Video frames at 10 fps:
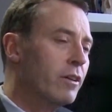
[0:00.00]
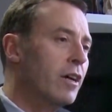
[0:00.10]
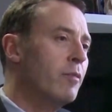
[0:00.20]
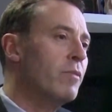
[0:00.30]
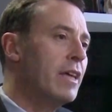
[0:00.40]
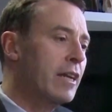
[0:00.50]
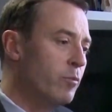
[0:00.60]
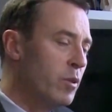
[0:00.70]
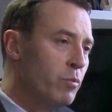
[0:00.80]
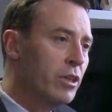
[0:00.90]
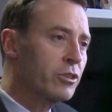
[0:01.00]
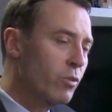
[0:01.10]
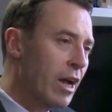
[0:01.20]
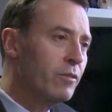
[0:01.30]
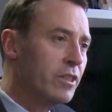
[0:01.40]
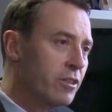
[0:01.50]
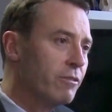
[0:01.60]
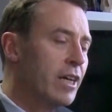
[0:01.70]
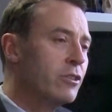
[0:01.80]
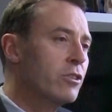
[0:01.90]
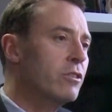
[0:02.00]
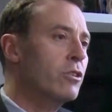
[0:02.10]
that can be built around this device.